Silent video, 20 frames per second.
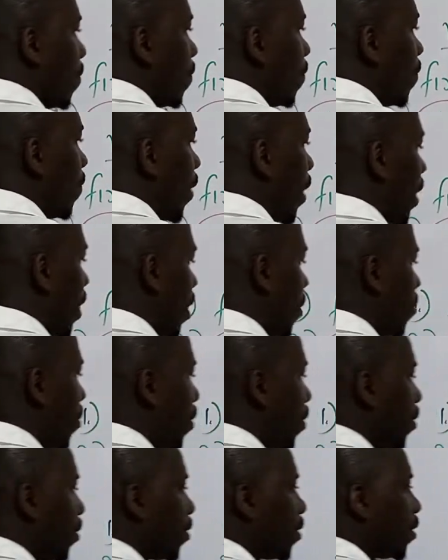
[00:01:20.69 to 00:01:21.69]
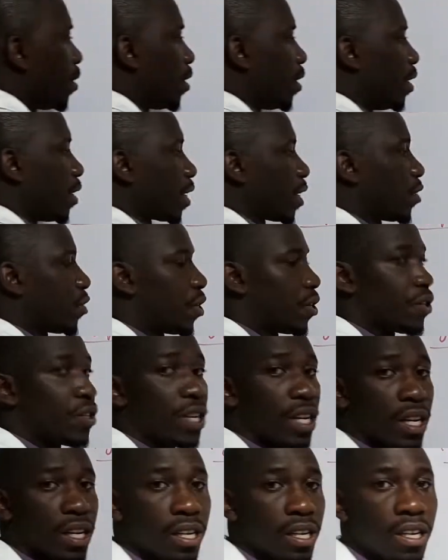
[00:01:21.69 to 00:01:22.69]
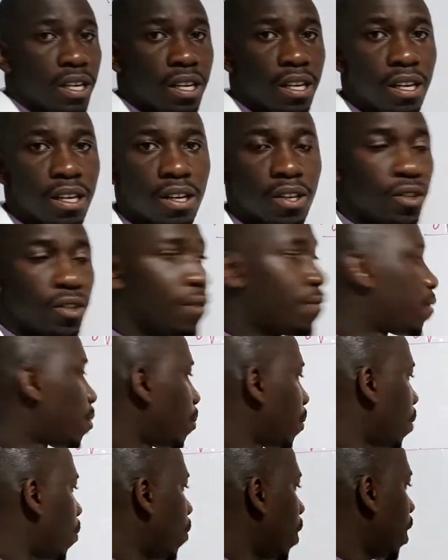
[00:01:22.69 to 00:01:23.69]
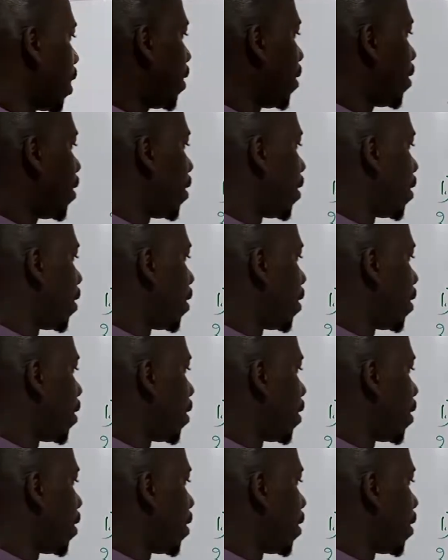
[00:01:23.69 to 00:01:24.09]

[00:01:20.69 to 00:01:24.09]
variable resistor. So from the word,